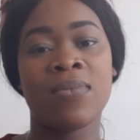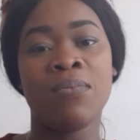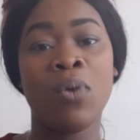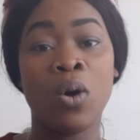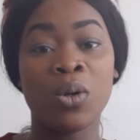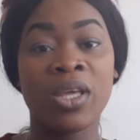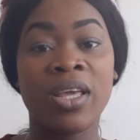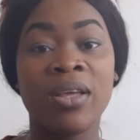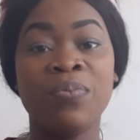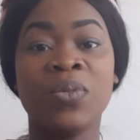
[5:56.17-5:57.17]

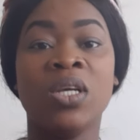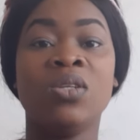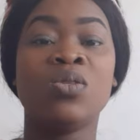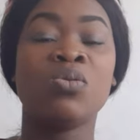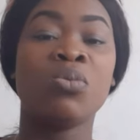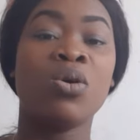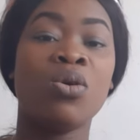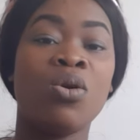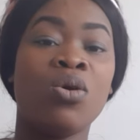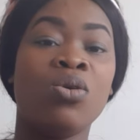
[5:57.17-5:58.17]
monkey,
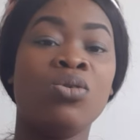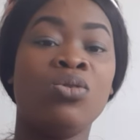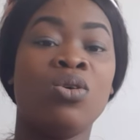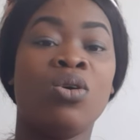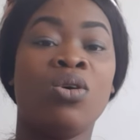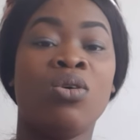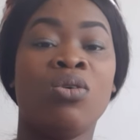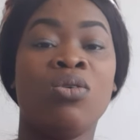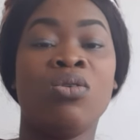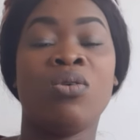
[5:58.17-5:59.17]
tomorrow
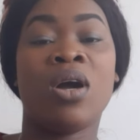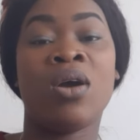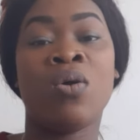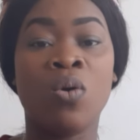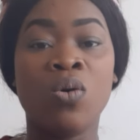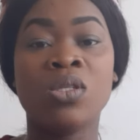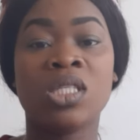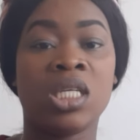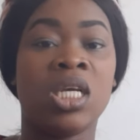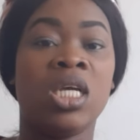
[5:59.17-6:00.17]
you are
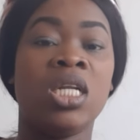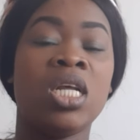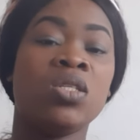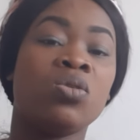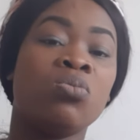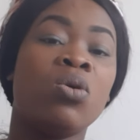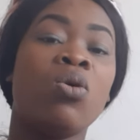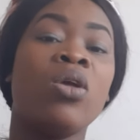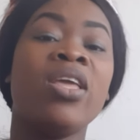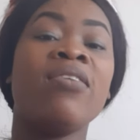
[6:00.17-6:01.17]
goat, next
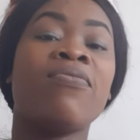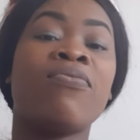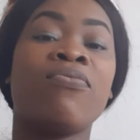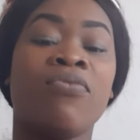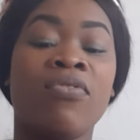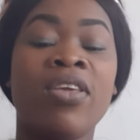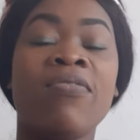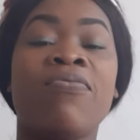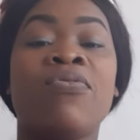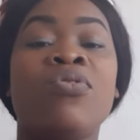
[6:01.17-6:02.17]
tomorrow,
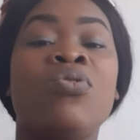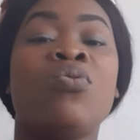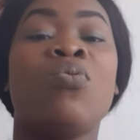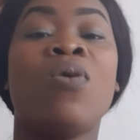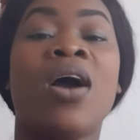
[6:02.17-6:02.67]
if you